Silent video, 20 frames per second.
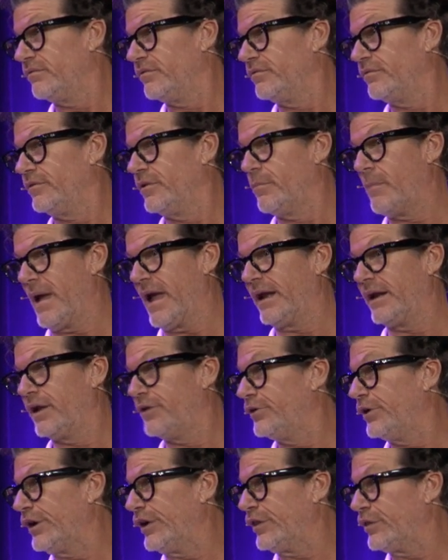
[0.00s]
the man
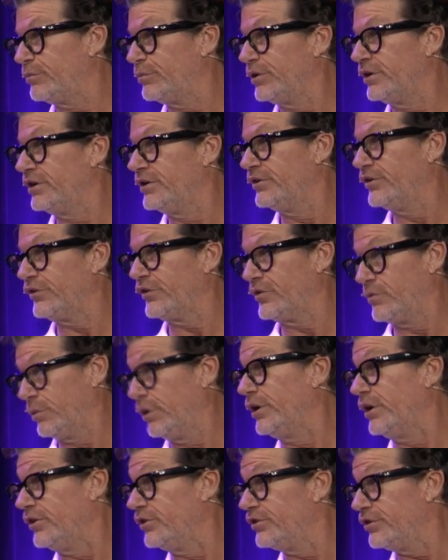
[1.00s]
underneath the bridge is the
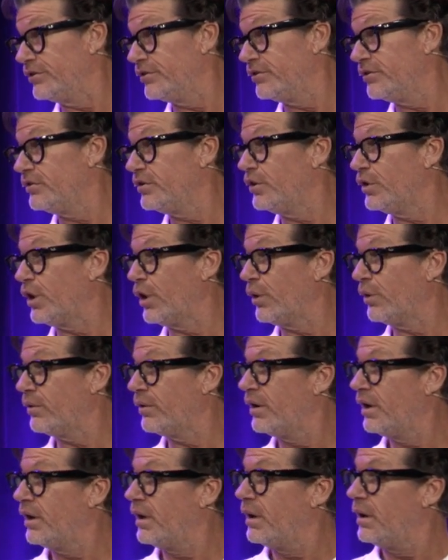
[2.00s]
bridge, you know.
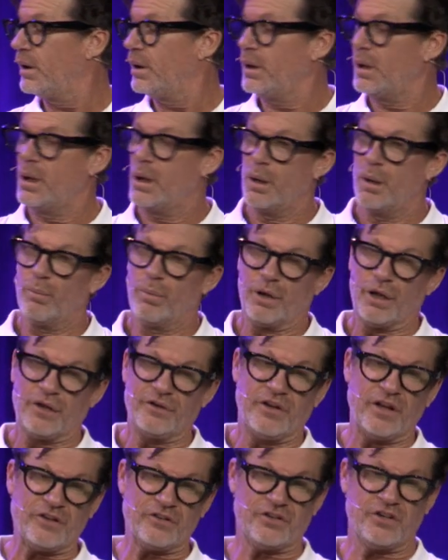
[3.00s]
Mm. But
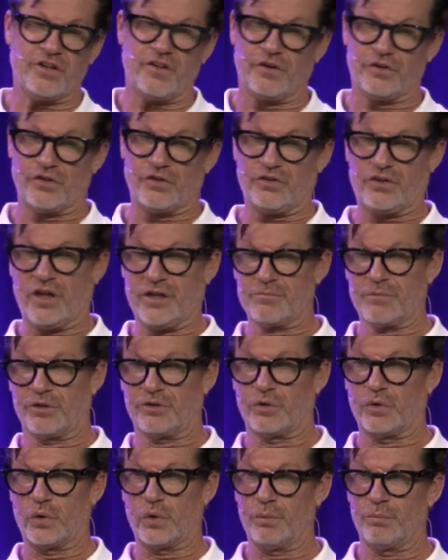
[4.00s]
addiction, there's a stigma
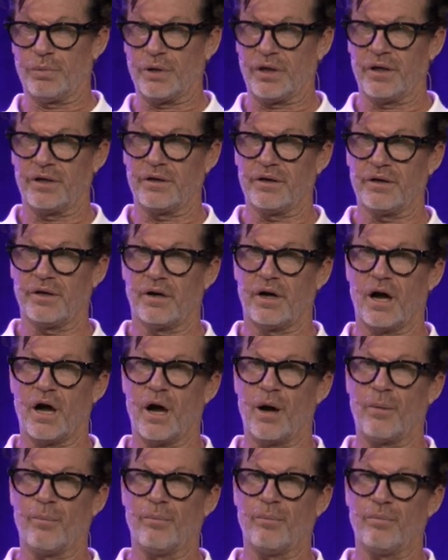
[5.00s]
to it, but
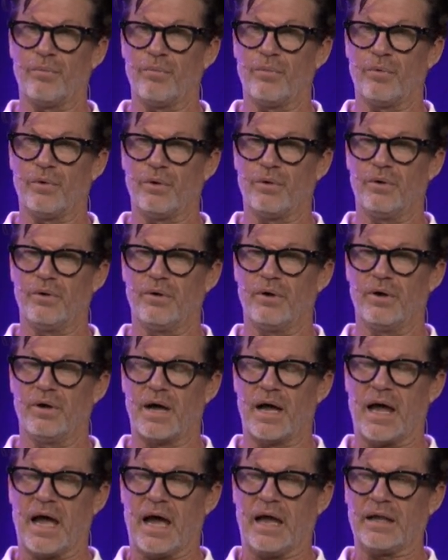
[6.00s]
um,
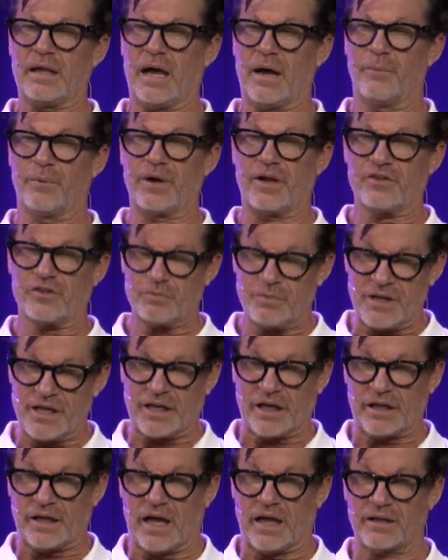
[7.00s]
I, I, when I speak,
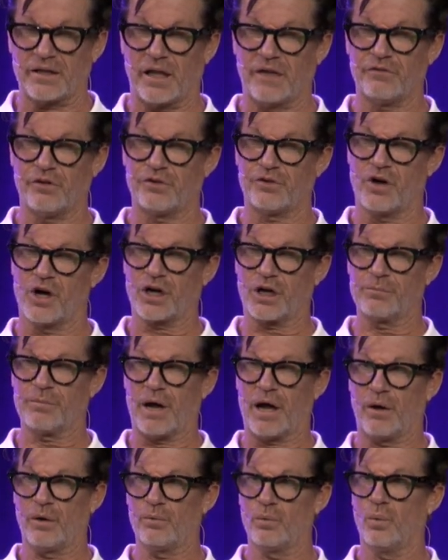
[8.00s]
I, I, love to talk
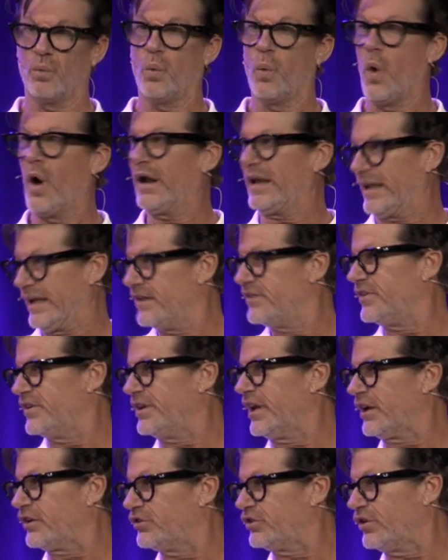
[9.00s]
about what is
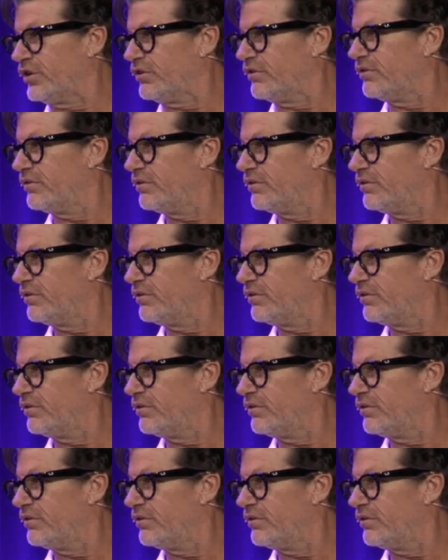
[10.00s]
addiction?